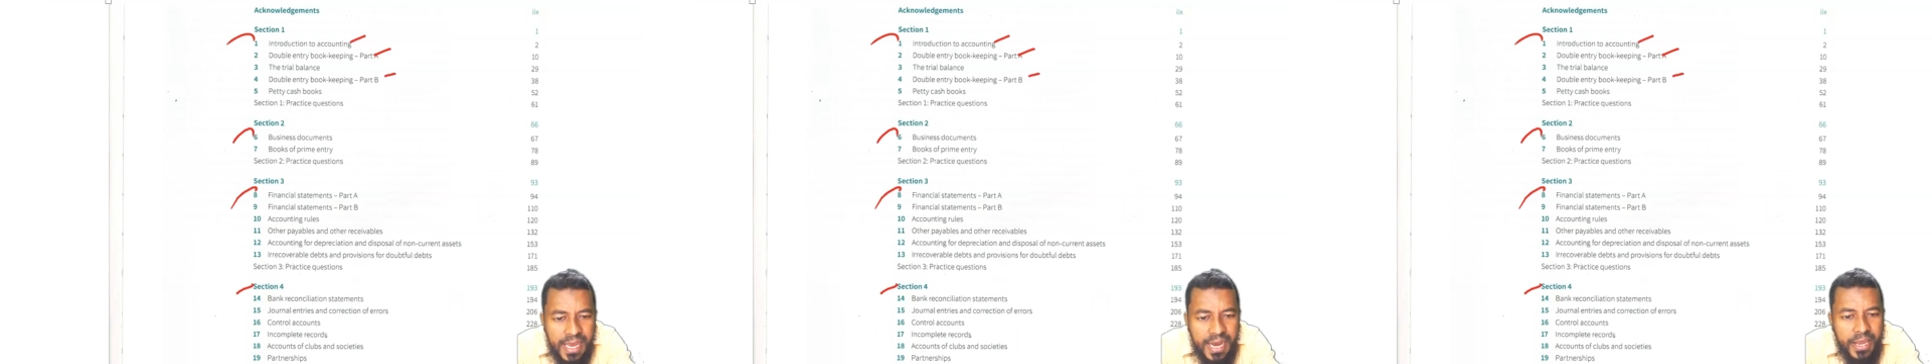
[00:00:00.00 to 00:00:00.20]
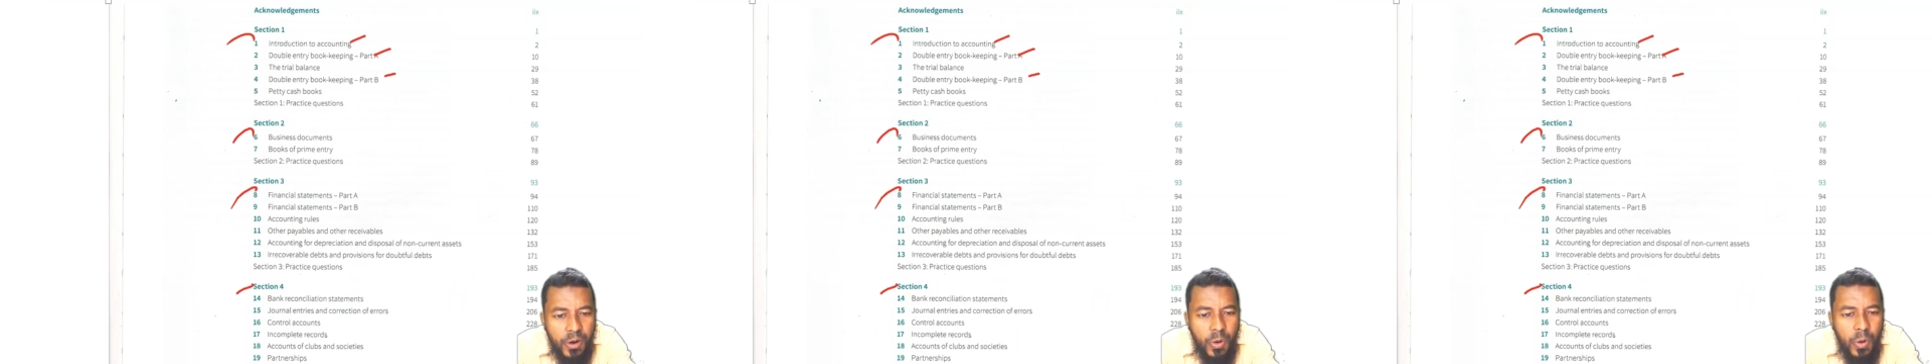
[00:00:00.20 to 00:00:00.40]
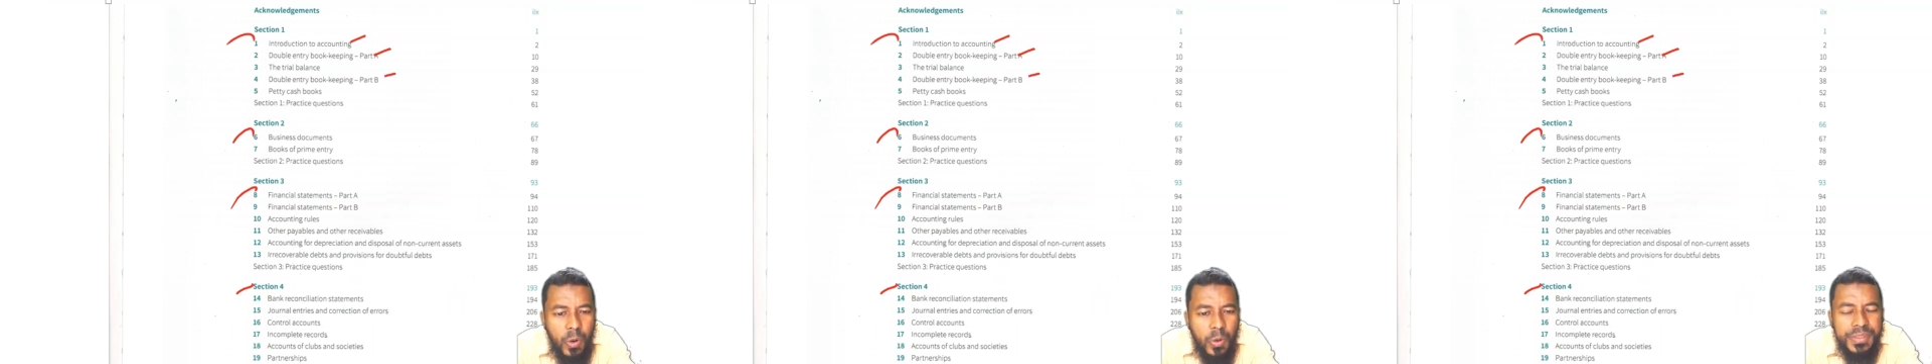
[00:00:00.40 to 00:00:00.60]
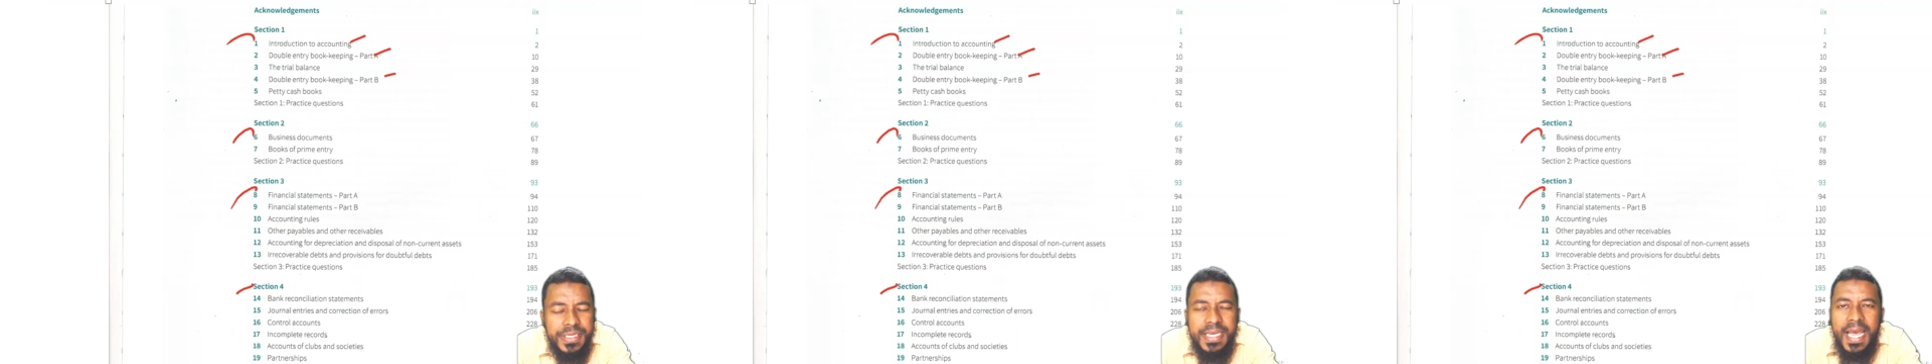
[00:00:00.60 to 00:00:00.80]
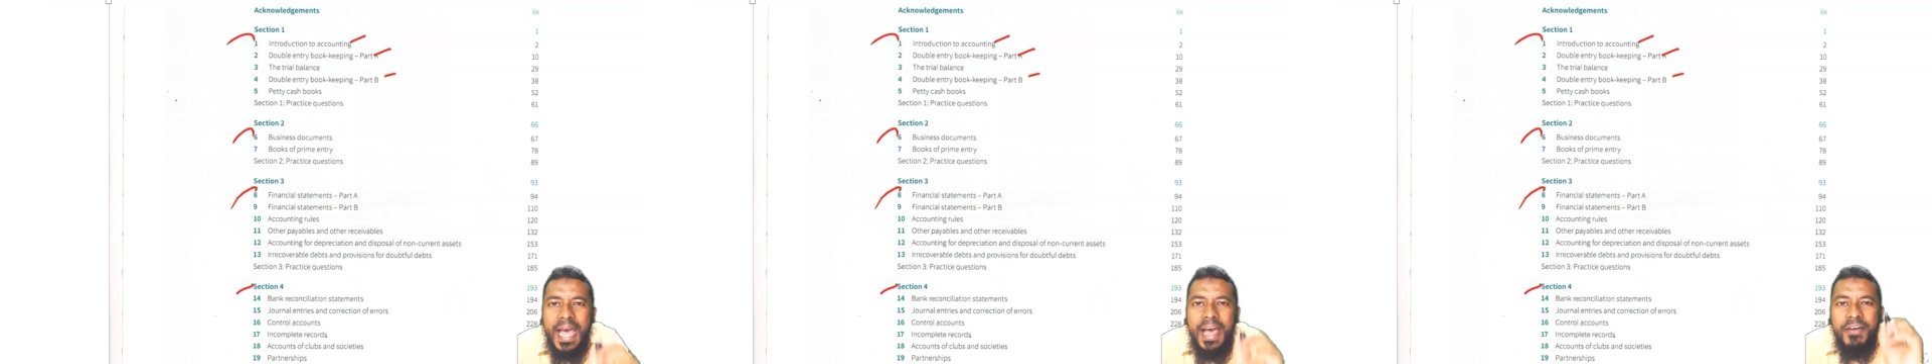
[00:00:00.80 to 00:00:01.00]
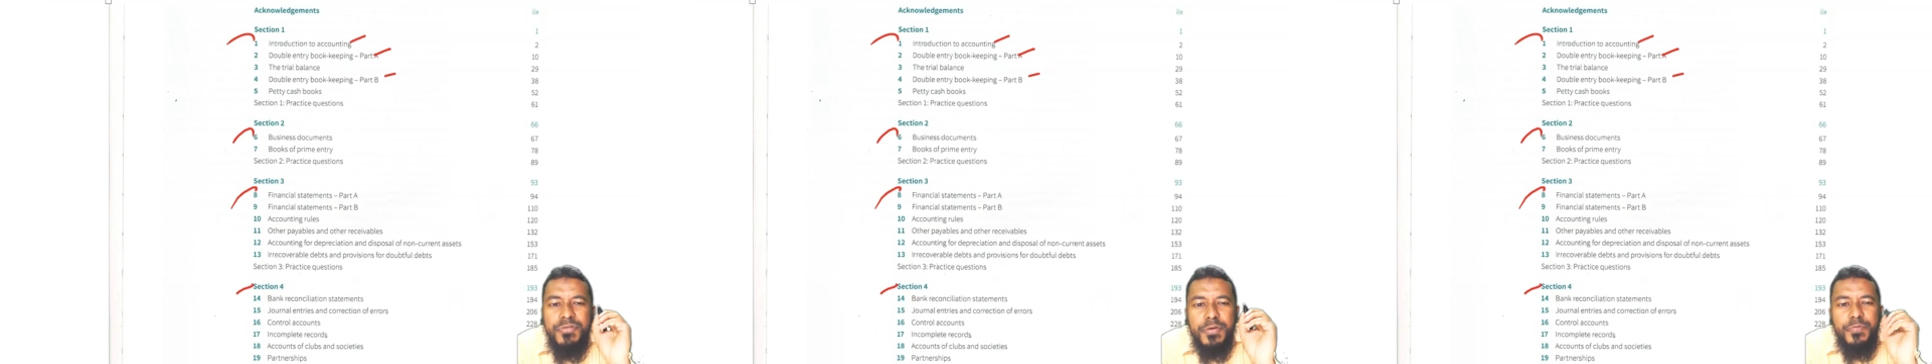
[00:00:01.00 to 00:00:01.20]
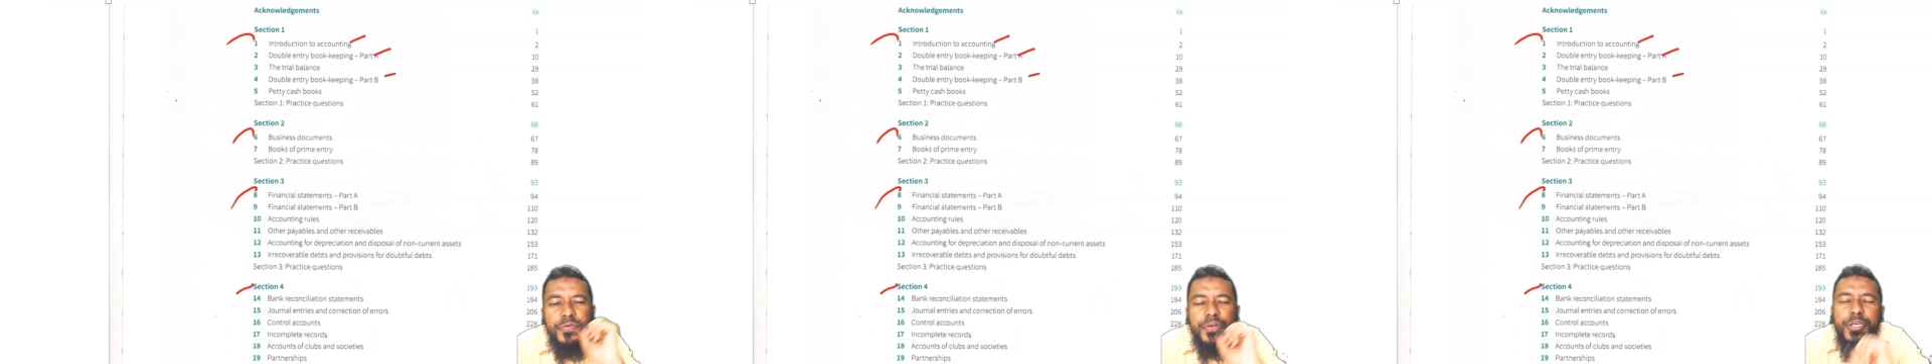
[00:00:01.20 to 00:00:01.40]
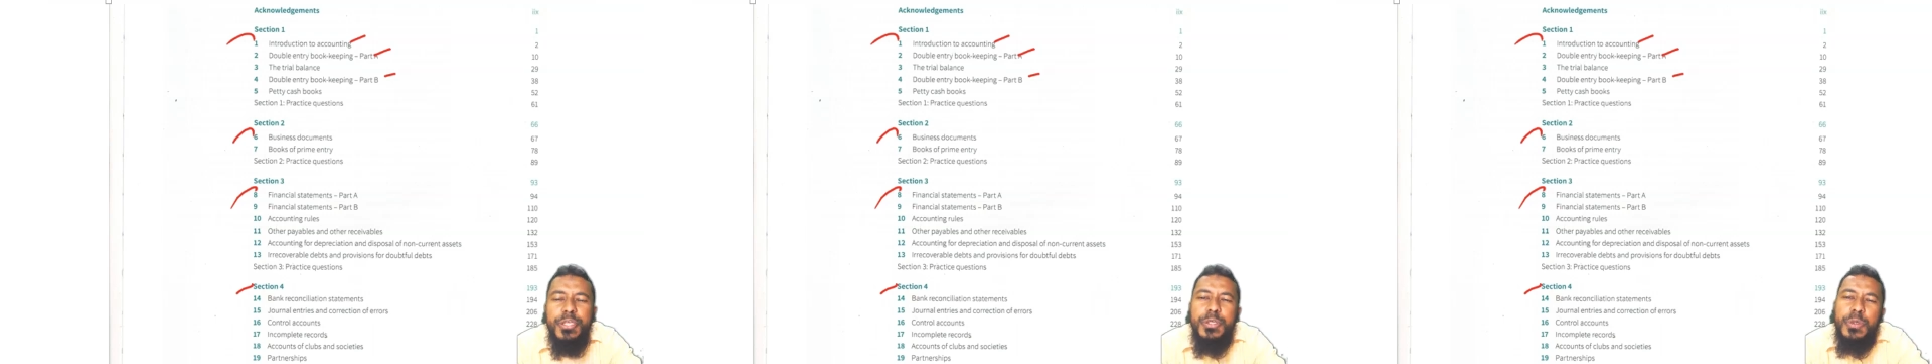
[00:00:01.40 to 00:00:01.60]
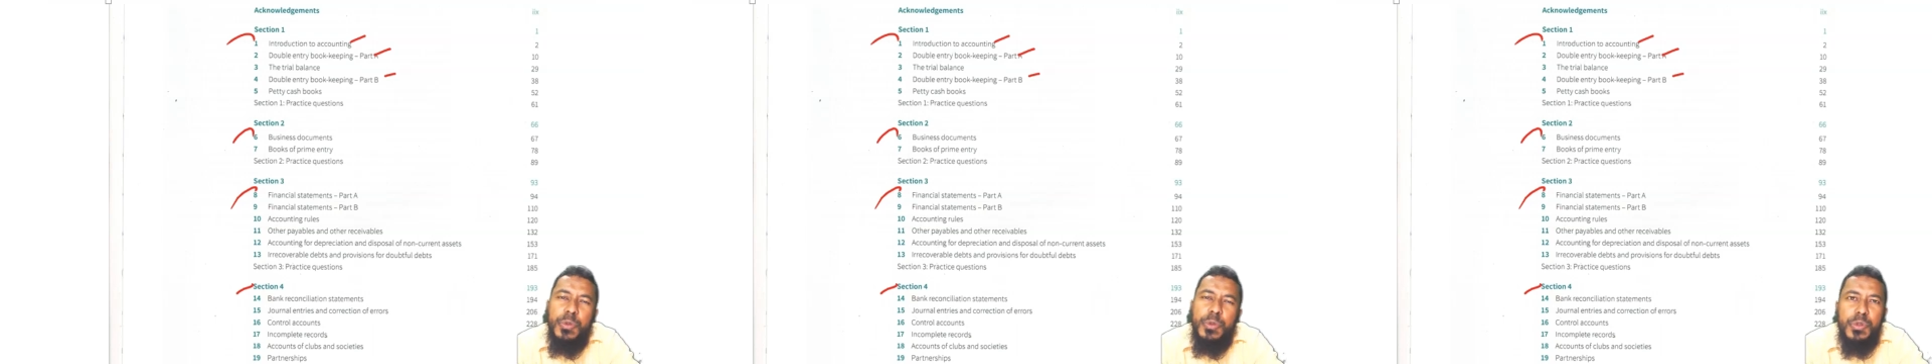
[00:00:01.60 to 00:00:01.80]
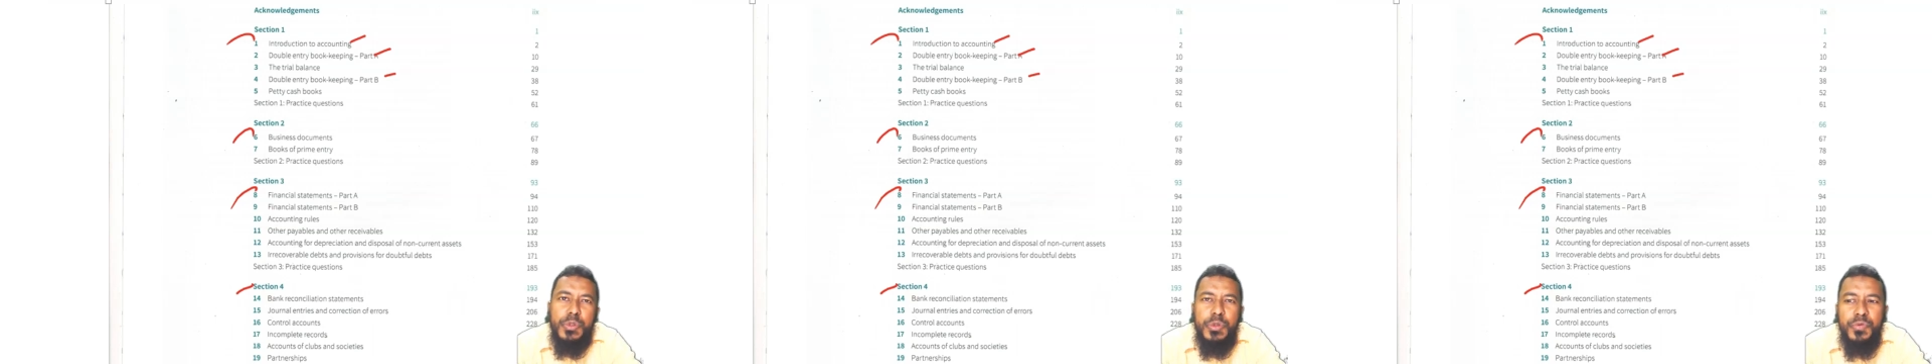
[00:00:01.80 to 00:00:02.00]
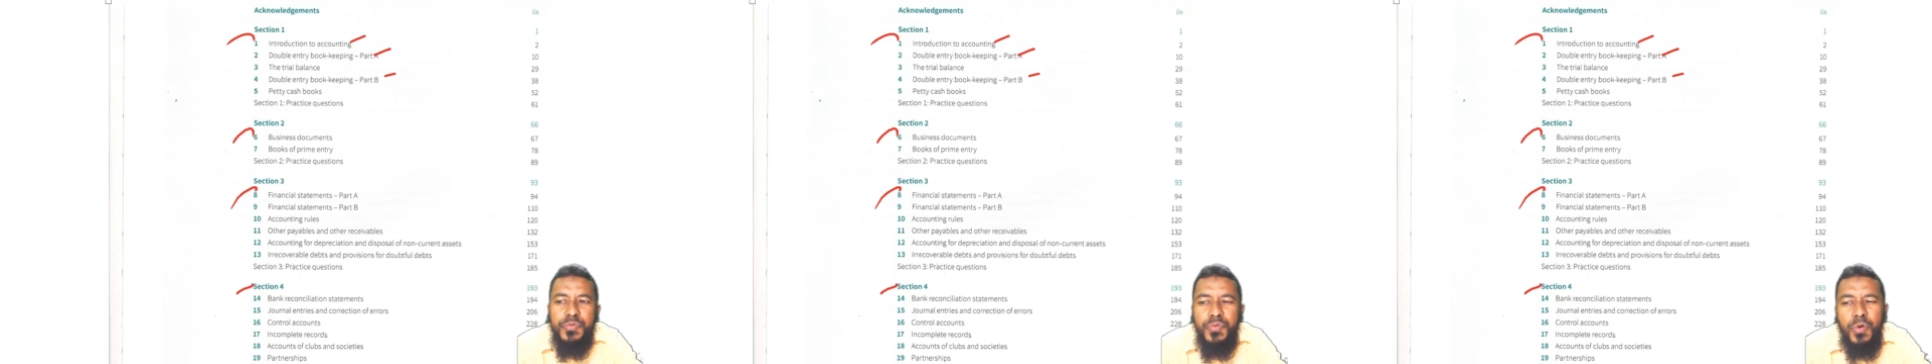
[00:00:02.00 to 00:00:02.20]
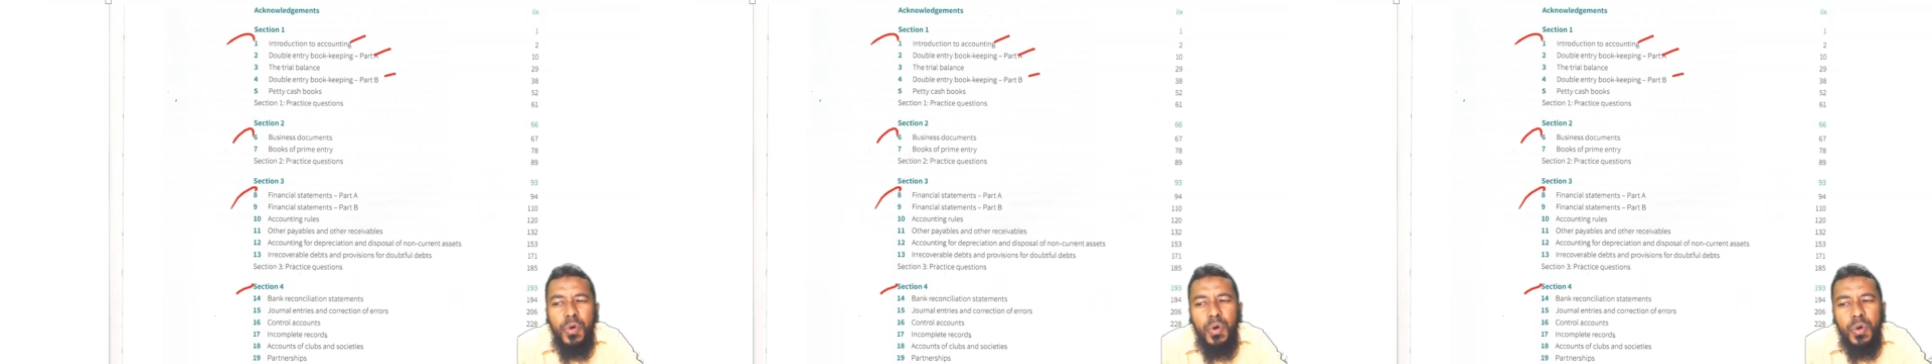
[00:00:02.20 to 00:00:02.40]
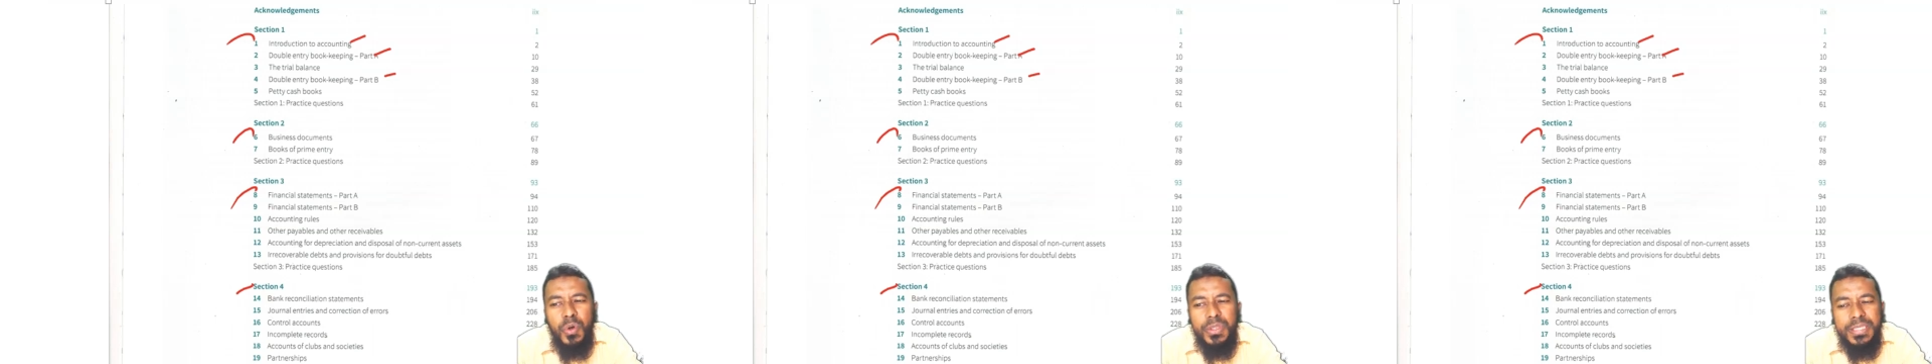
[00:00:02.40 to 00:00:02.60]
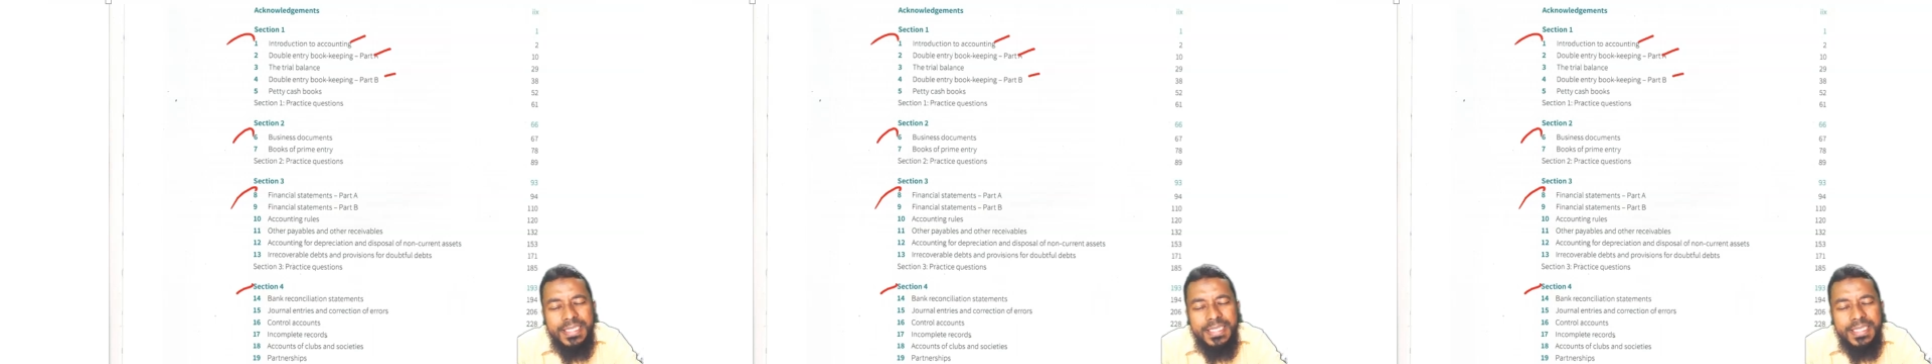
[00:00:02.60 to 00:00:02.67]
i already have the videos for